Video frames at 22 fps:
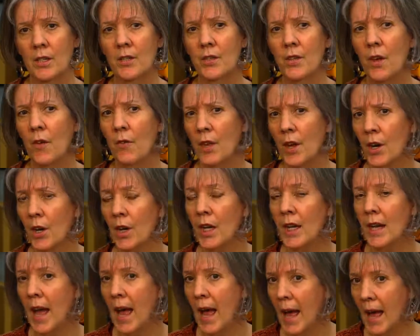So they're
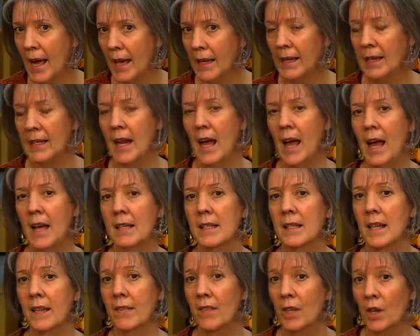going to
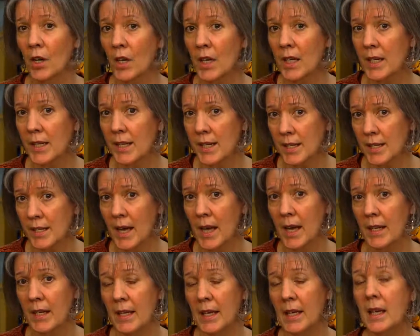agonize and they're going to
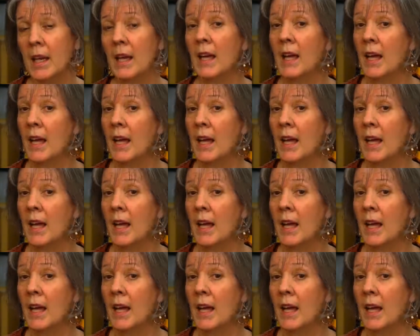study,